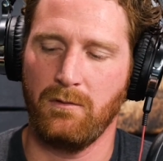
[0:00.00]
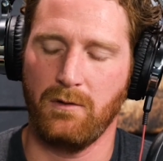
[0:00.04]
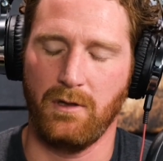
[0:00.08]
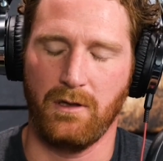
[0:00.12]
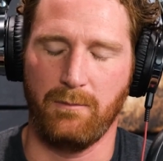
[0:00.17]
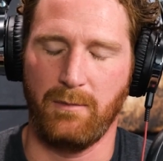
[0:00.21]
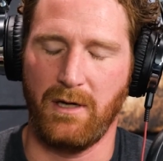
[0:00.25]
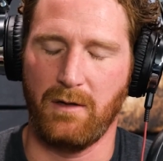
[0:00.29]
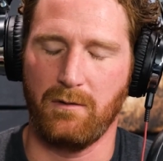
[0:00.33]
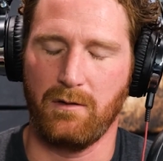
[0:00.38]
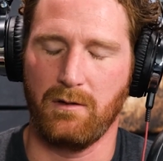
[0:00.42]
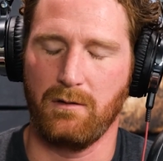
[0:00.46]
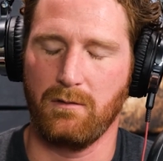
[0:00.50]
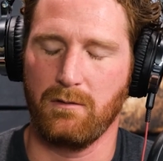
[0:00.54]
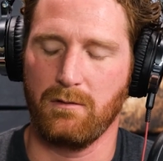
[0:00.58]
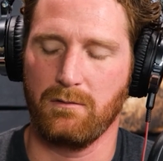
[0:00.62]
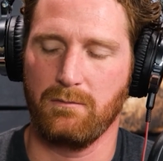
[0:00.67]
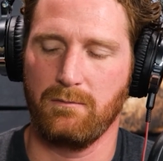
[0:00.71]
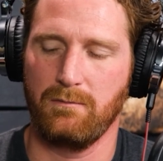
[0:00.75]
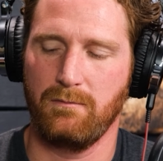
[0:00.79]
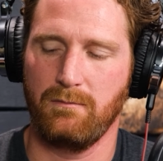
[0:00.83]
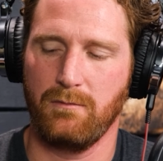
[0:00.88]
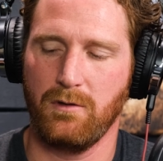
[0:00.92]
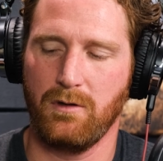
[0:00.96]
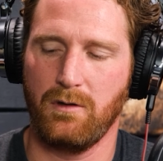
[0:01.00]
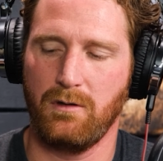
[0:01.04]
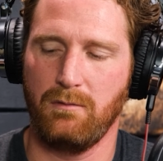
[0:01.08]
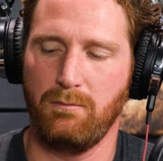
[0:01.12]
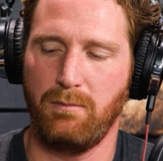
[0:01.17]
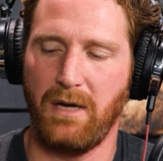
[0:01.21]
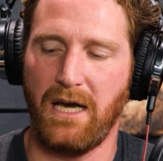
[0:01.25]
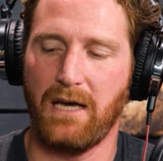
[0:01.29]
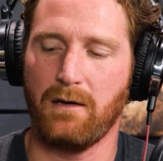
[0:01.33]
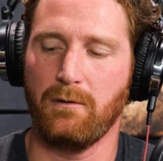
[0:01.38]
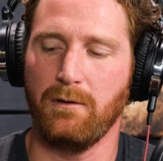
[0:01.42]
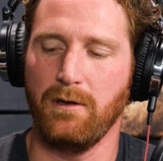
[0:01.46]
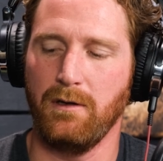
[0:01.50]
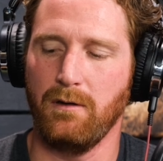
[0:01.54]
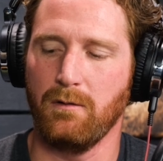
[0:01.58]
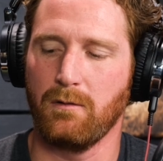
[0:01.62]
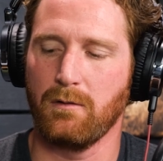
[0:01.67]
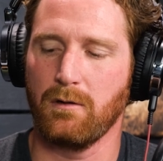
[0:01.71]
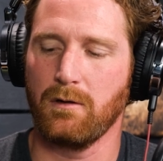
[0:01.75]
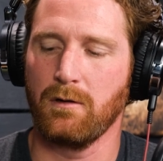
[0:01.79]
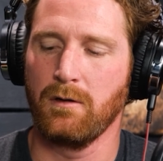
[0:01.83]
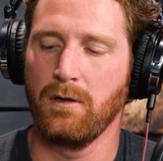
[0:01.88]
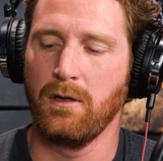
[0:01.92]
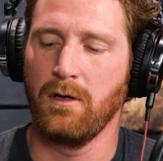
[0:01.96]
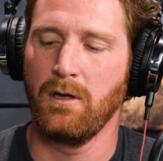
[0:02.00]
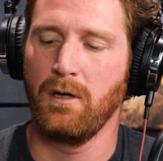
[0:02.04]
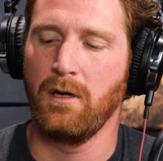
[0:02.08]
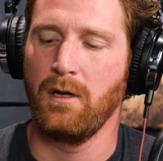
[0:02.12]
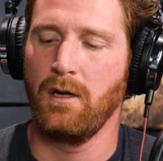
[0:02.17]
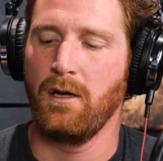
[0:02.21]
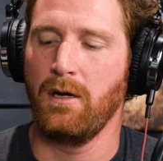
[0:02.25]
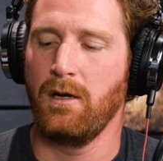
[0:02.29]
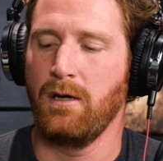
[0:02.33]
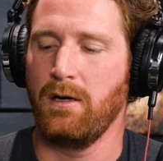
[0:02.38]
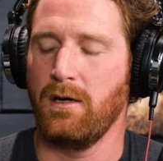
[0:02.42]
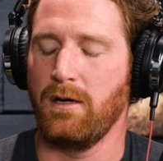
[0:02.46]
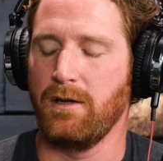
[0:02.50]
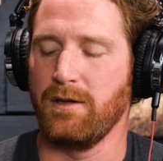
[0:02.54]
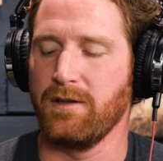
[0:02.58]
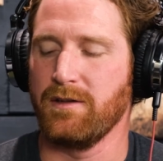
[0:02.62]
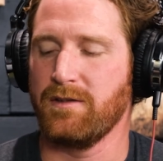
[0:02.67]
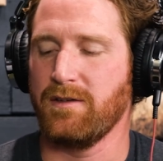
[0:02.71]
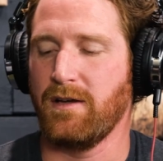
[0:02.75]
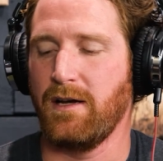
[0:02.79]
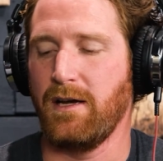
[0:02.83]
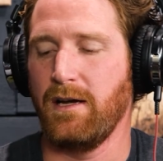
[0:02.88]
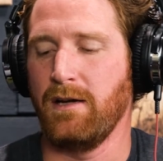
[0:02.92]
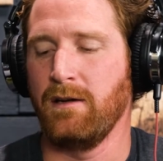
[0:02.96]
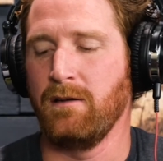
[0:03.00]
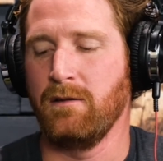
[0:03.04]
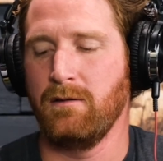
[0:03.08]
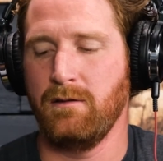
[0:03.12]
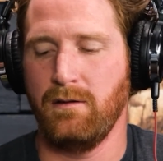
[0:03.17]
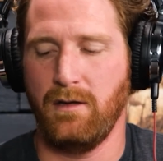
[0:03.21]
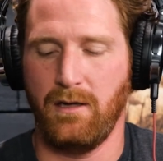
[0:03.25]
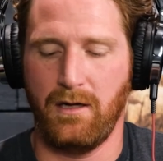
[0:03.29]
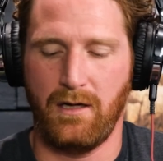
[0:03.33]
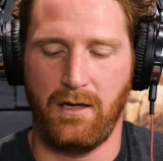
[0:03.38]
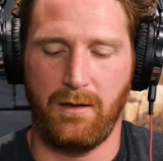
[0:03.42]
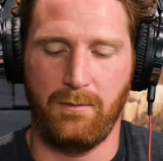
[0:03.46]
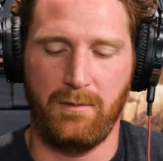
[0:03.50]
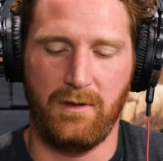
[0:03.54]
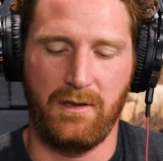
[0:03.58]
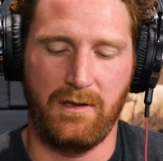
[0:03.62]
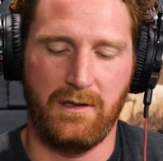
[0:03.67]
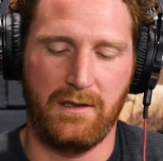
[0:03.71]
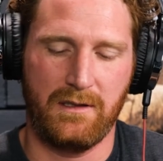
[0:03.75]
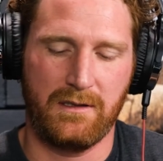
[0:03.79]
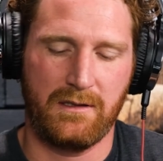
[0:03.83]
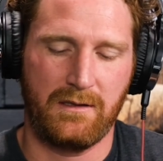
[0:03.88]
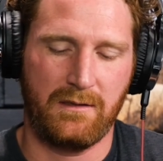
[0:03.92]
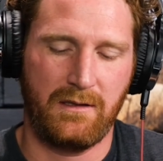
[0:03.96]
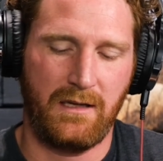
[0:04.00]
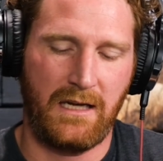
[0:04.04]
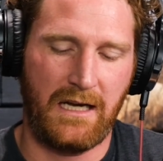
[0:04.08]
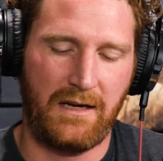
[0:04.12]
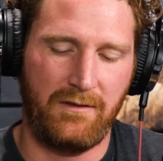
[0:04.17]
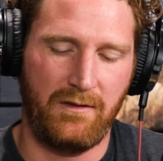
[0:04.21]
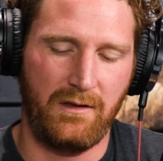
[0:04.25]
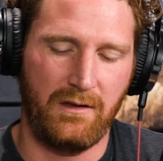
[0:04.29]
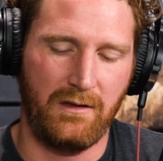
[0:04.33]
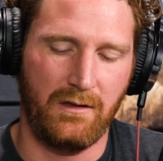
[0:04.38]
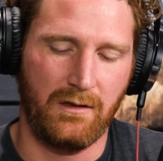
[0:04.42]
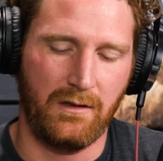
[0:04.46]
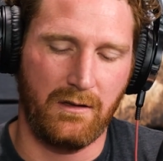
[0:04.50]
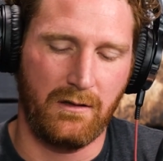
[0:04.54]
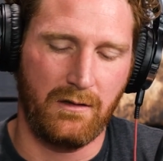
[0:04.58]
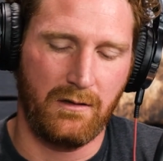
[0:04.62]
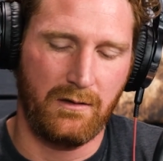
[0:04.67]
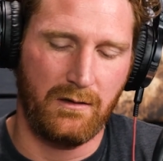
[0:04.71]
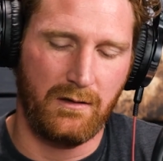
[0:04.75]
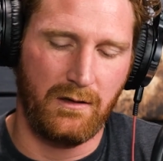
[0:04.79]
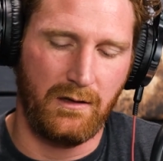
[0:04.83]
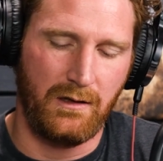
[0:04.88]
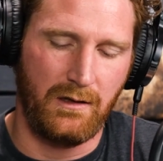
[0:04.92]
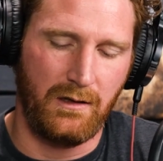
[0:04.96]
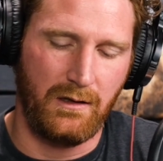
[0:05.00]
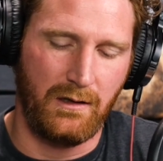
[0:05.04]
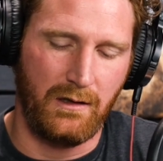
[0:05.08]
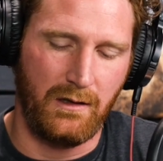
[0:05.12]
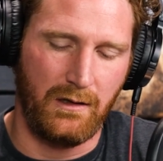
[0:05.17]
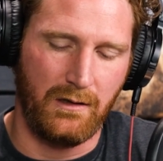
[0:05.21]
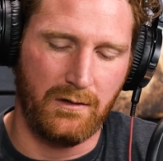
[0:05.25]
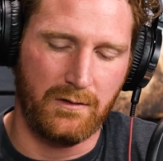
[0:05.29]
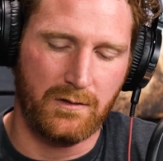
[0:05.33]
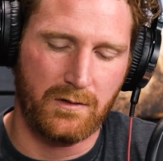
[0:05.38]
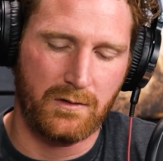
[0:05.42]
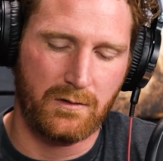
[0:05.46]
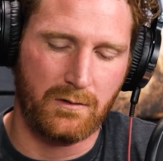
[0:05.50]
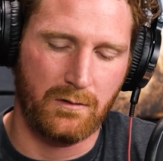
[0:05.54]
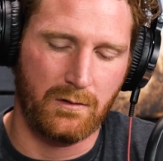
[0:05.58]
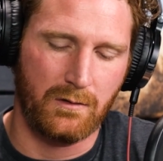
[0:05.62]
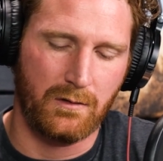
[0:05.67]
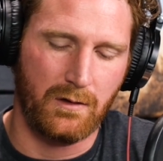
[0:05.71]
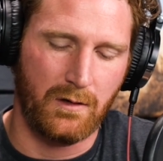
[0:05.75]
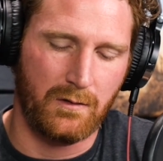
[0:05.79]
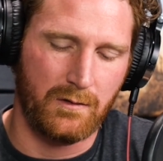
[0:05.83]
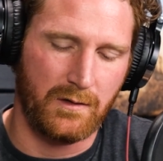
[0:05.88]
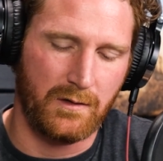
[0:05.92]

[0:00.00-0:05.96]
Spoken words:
Not mounting door, battery door on the side. And this, having the screw go